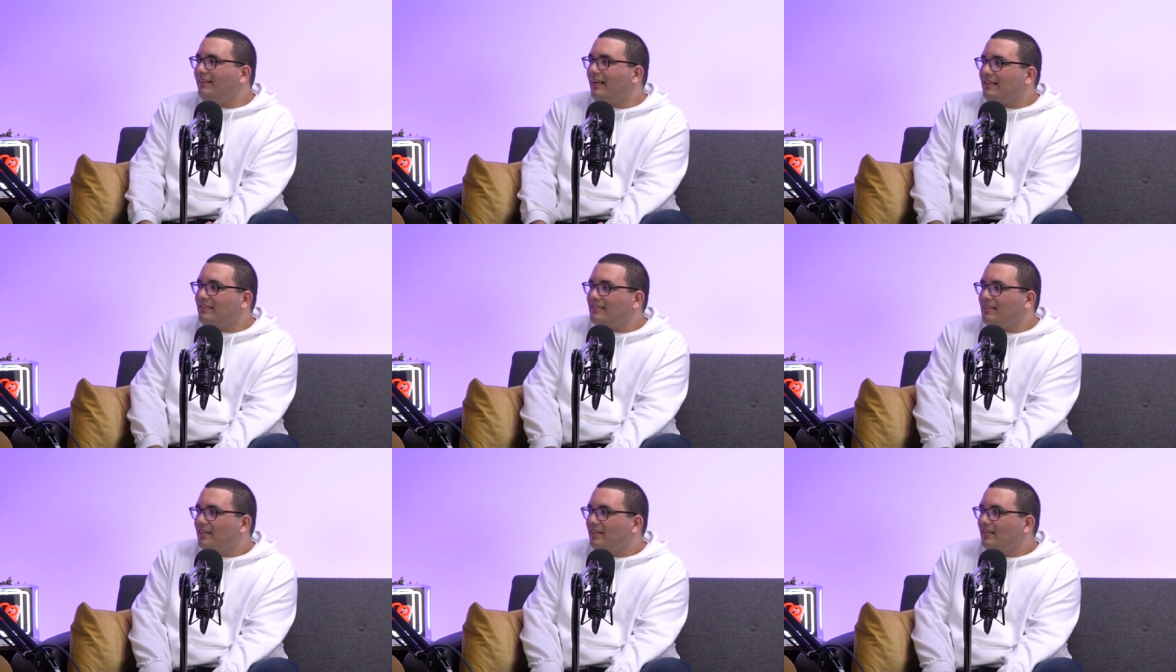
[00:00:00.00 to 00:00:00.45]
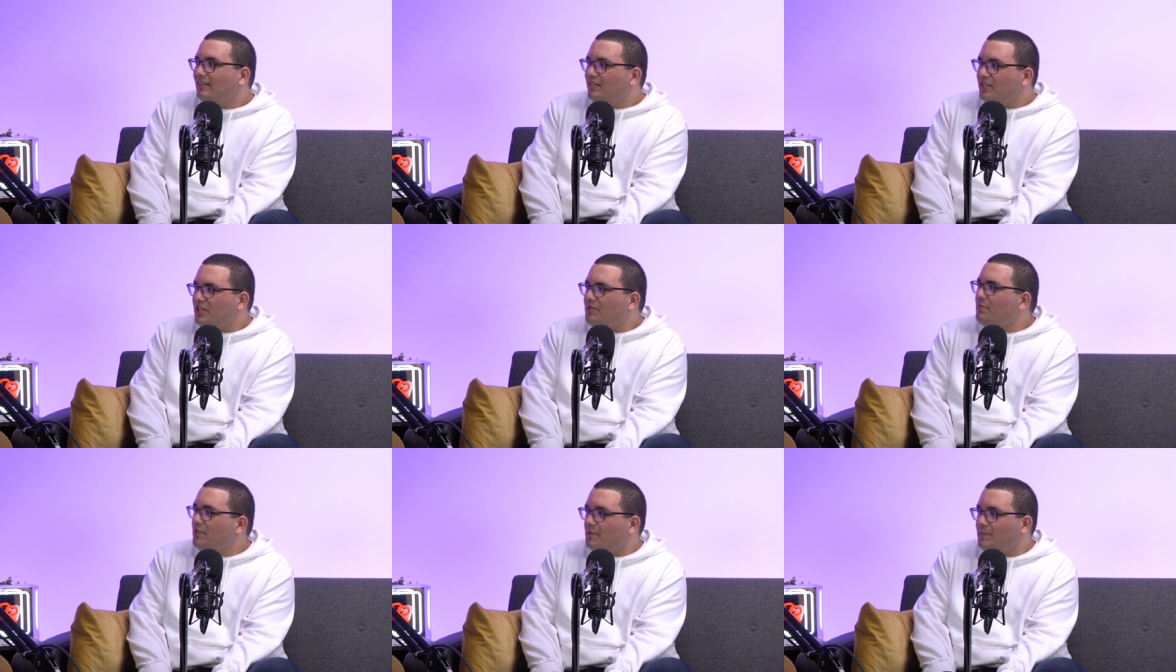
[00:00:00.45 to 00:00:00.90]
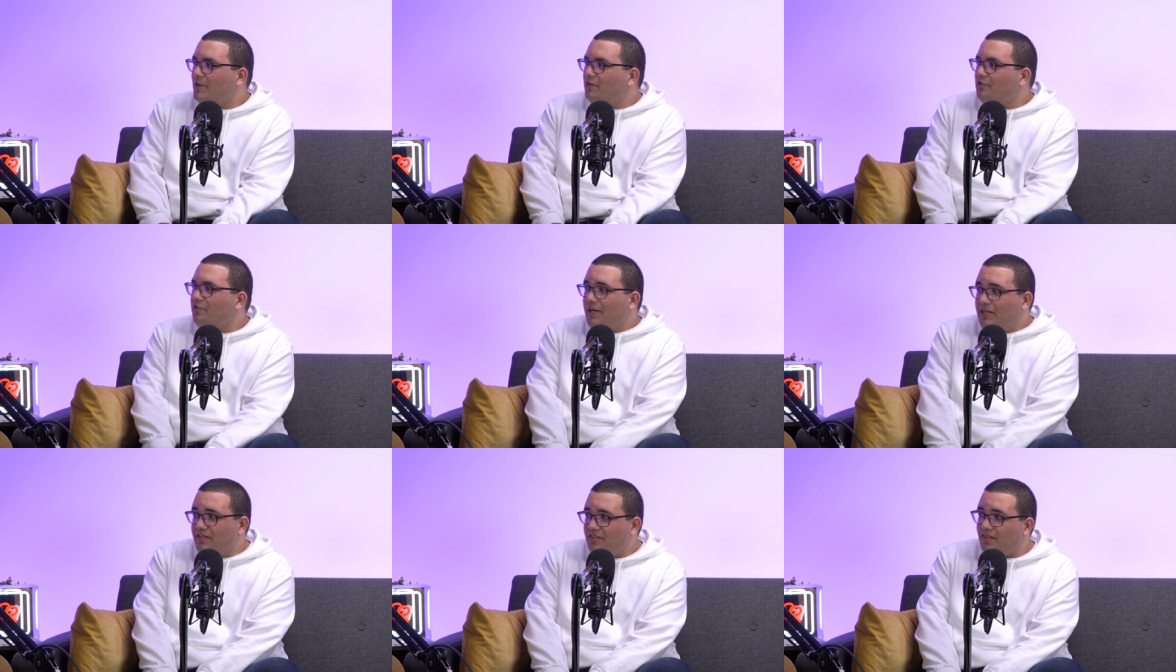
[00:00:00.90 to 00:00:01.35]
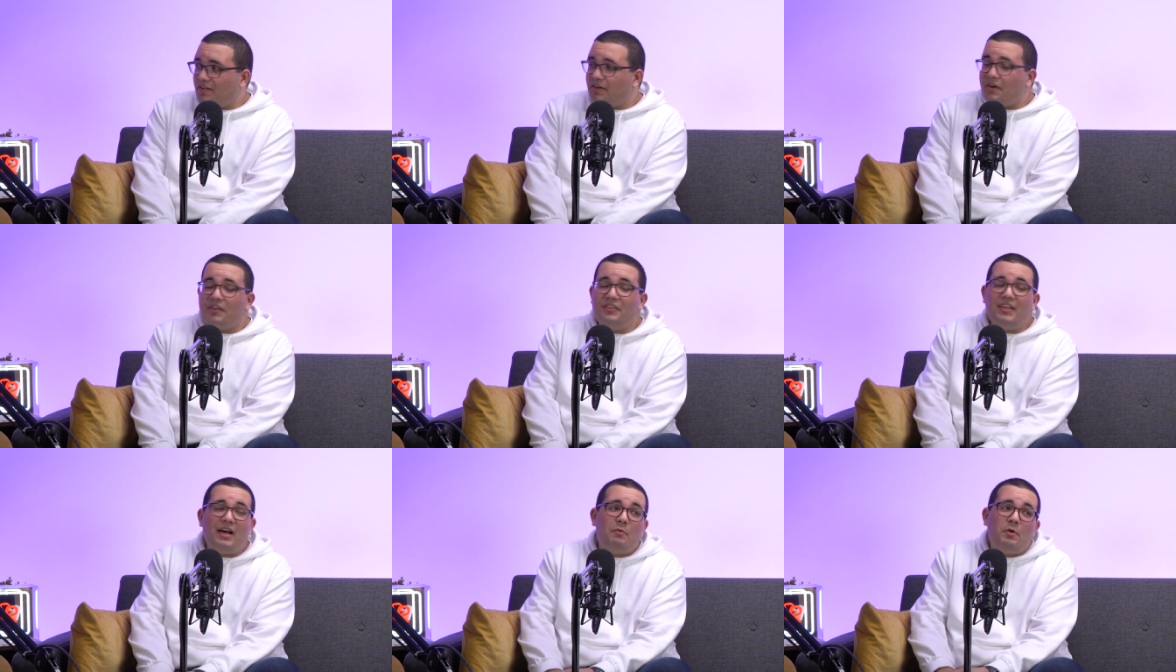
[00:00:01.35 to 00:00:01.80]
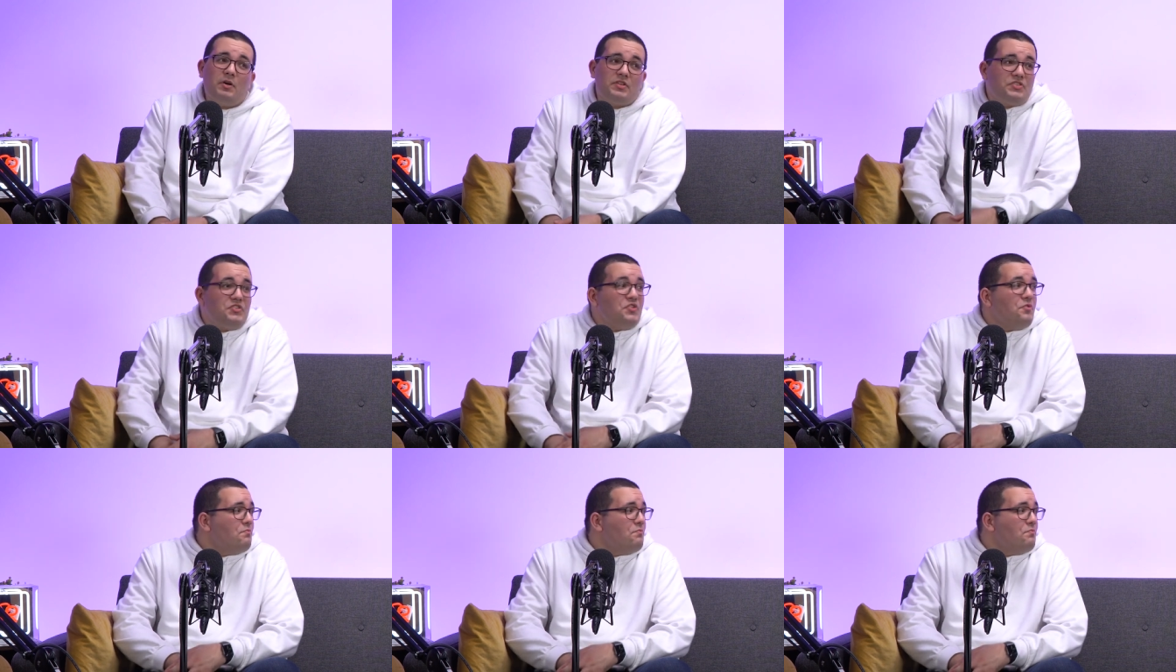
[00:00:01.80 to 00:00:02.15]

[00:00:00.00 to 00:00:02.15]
that she must be a traitor, and that was